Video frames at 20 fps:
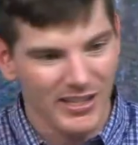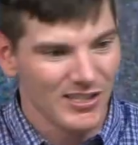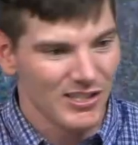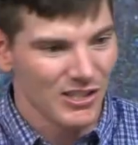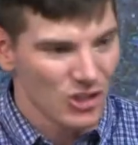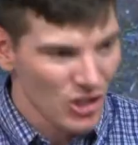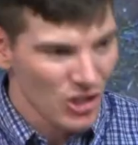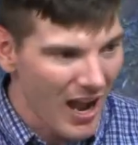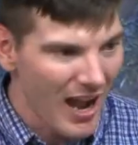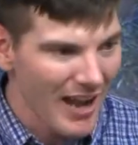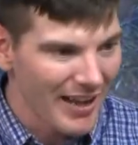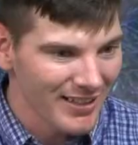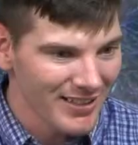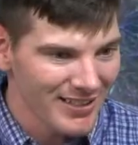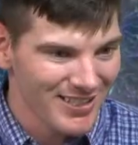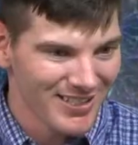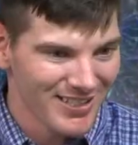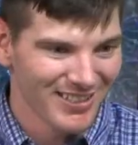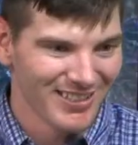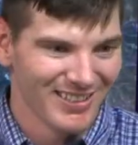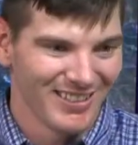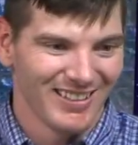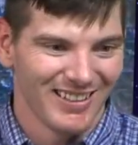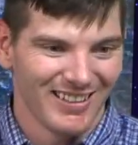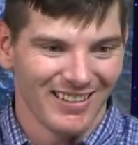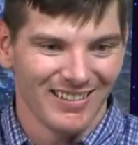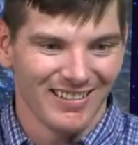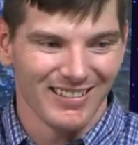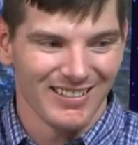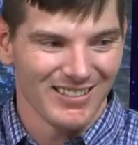a giant,
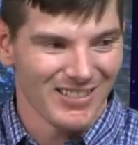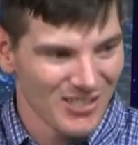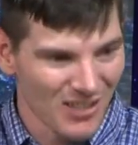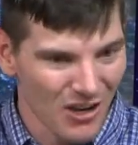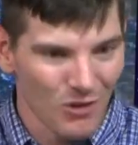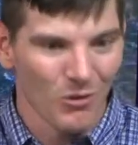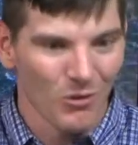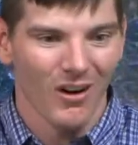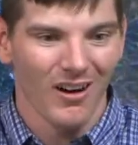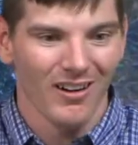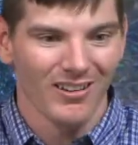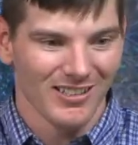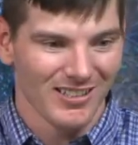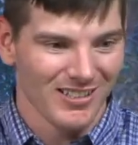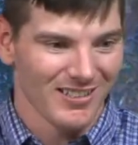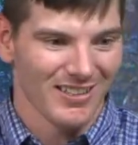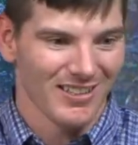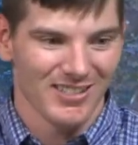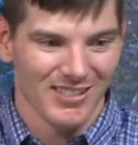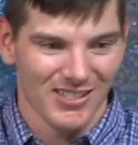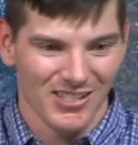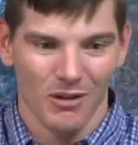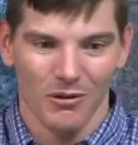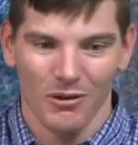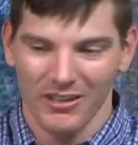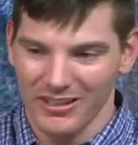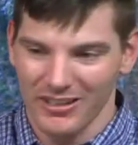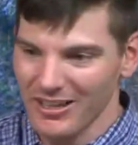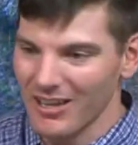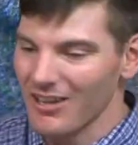and so on and so on
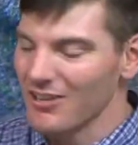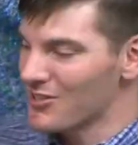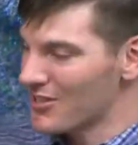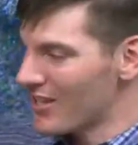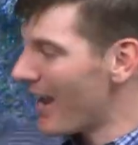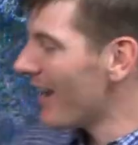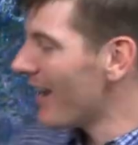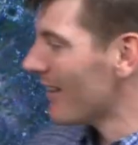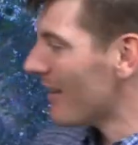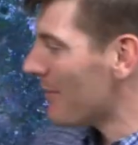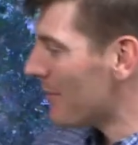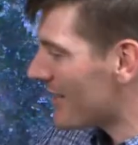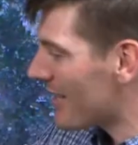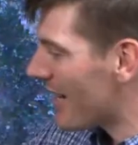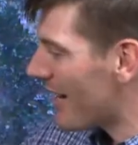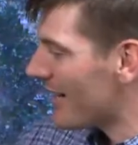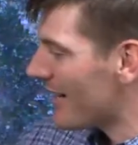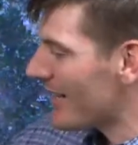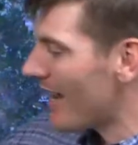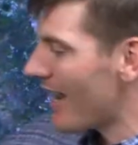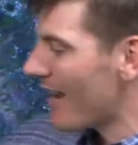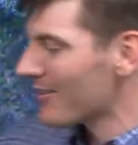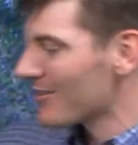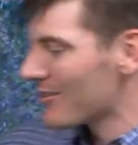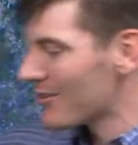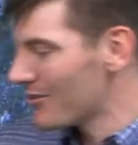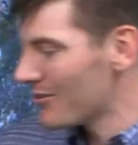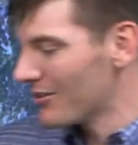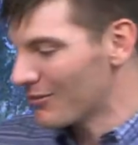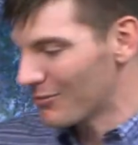it goes. Hey, let me take you down to
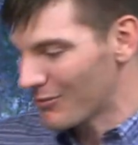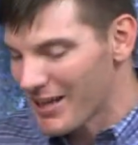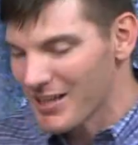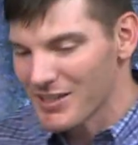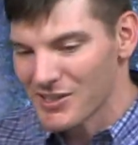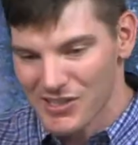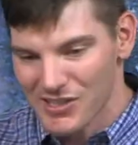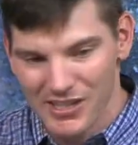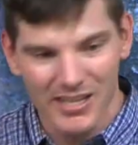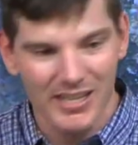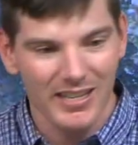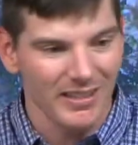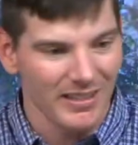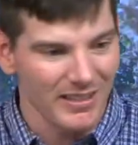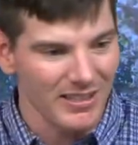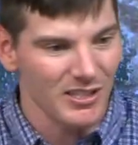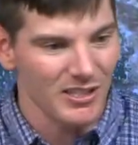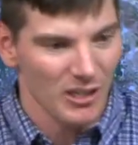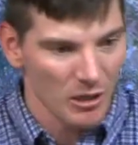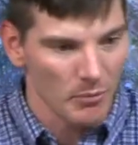the Red Sea. It's going to